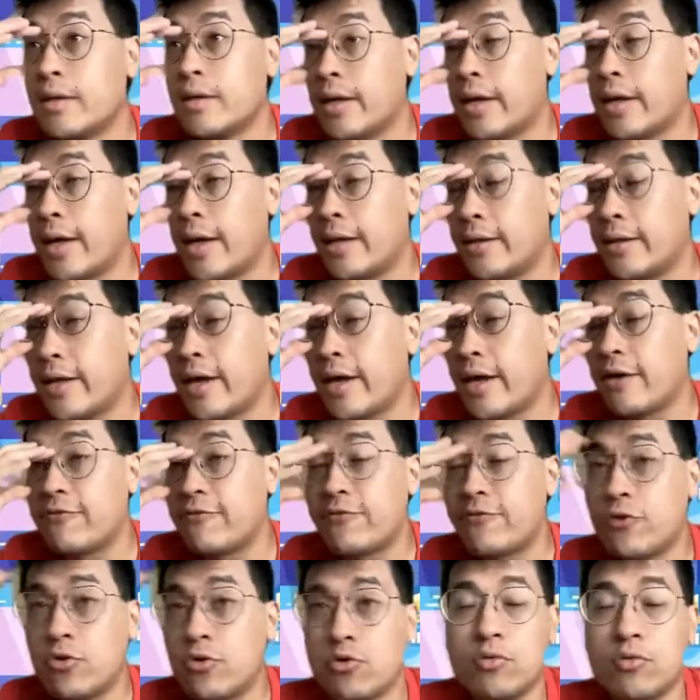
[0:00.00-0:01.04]
And there
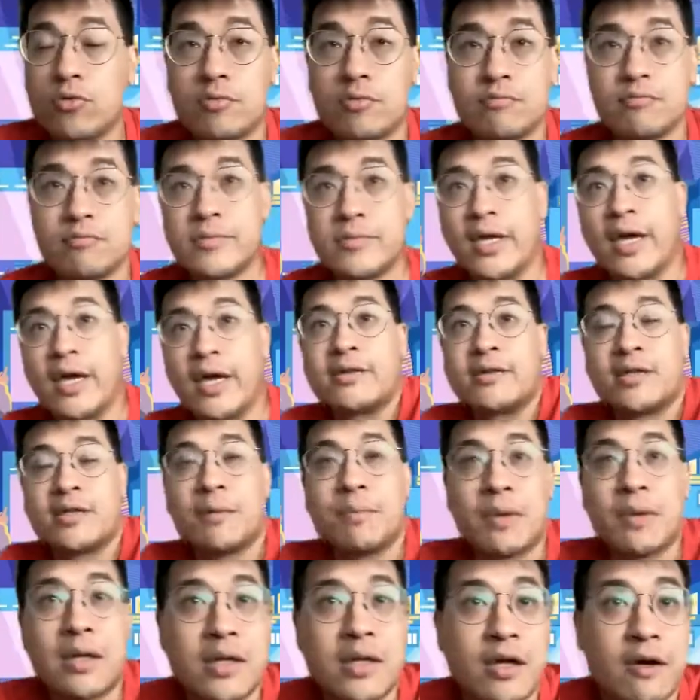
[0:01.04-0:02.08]
are
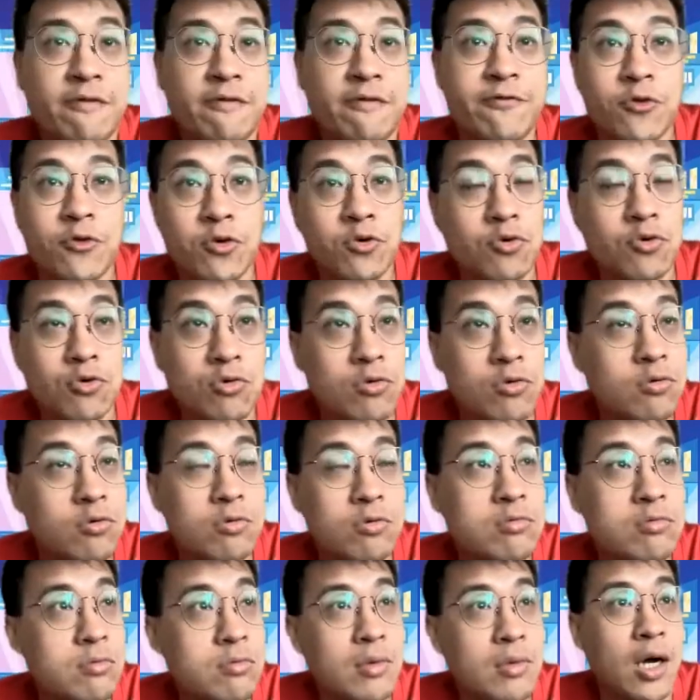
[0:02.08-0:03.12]
typically a few
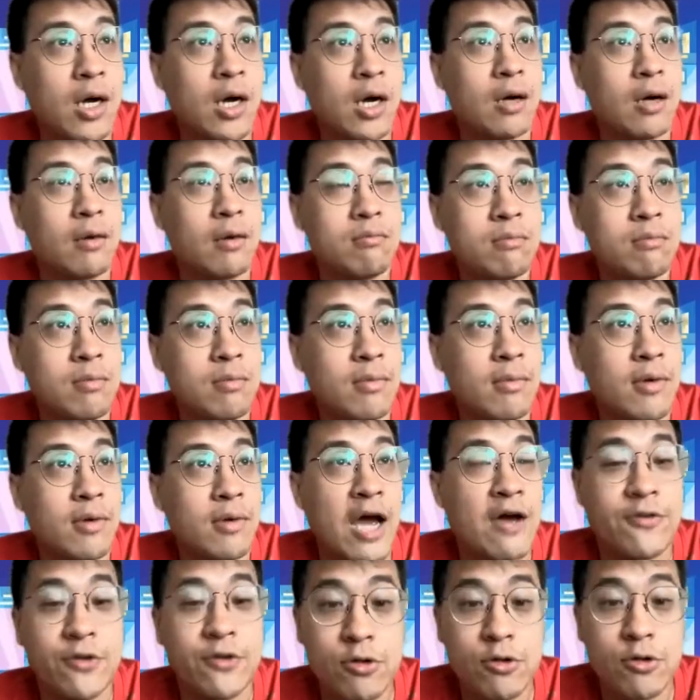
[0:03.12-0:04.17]

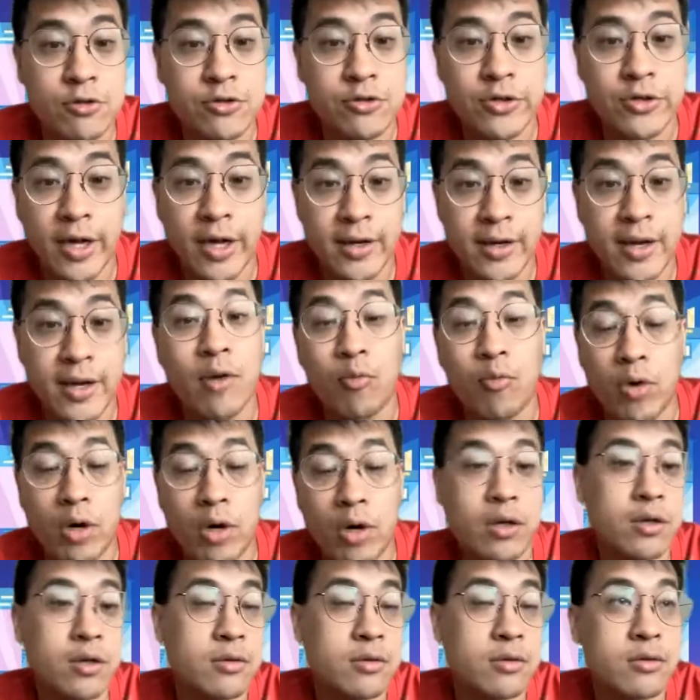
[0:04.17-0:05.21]
avenues you can network.
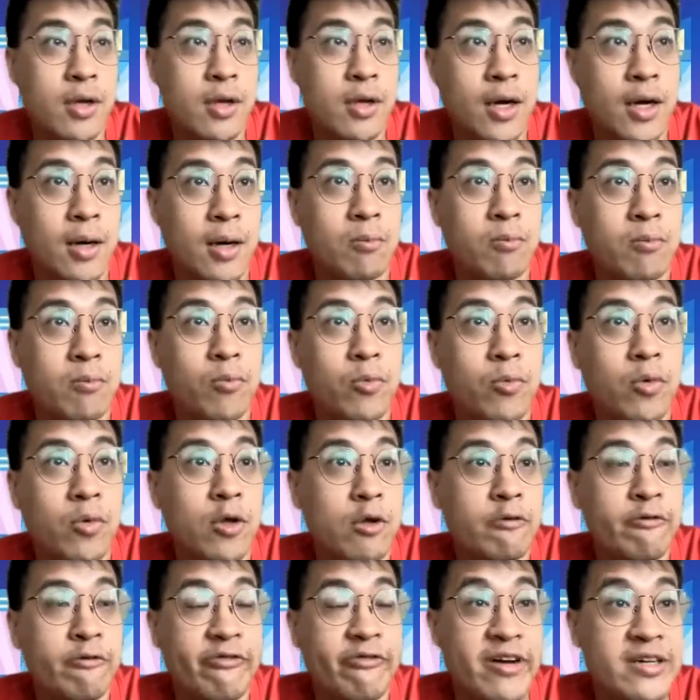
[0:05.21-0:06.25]

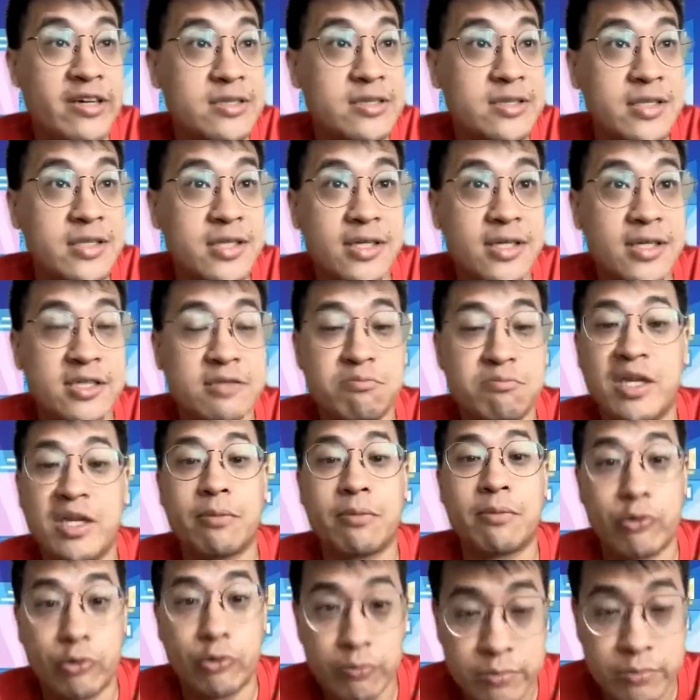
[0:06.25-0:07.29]
Firstly is meetup
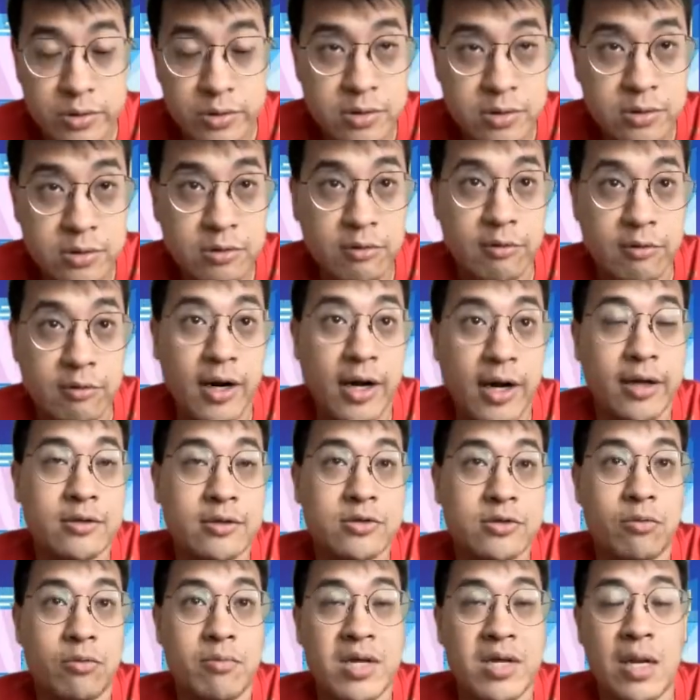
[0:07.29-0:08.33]
groups, right? So
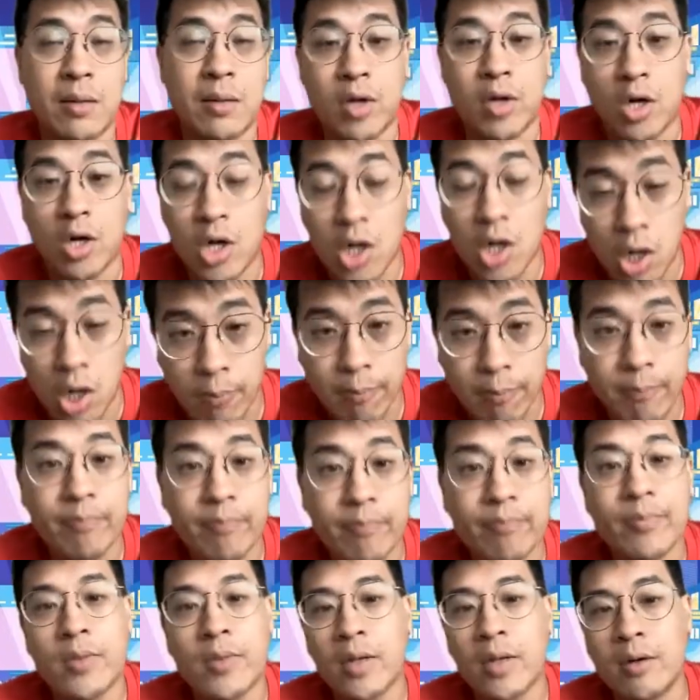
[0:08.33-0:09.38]
meetup.com,
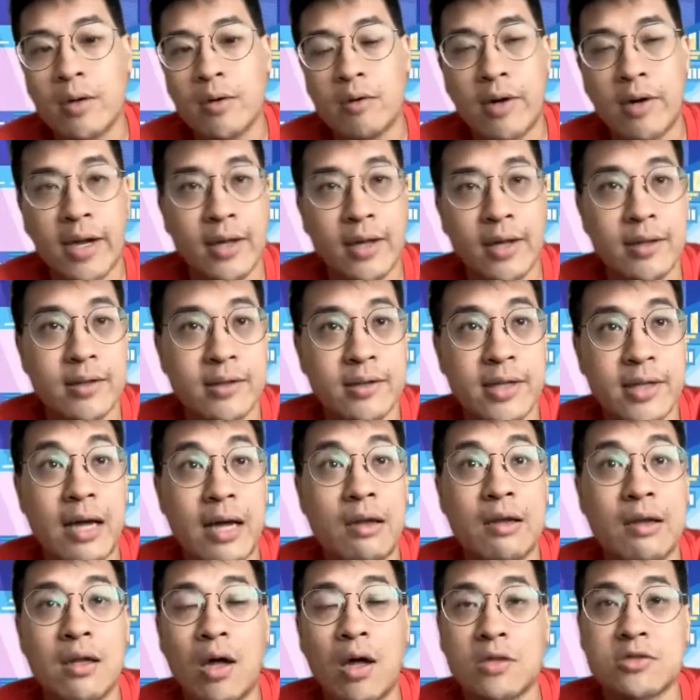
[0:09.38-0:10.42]
right? There are a
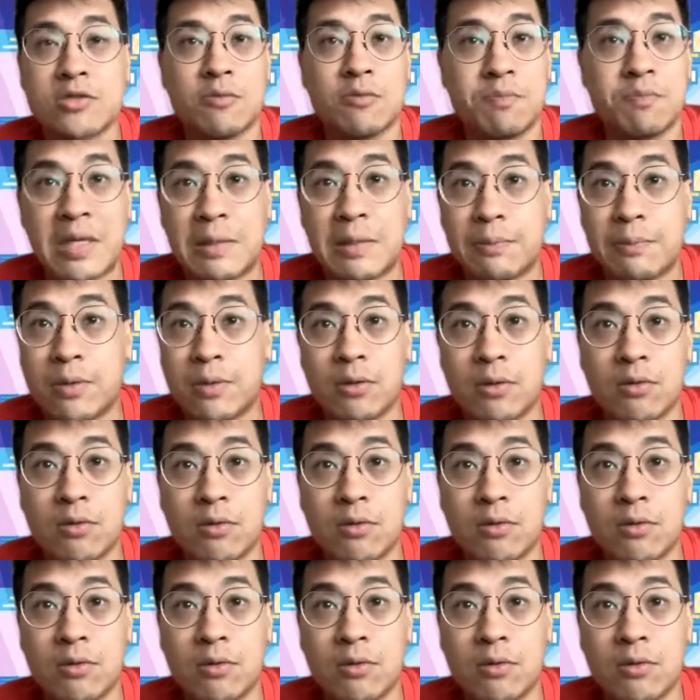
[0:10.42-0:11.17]
lot of people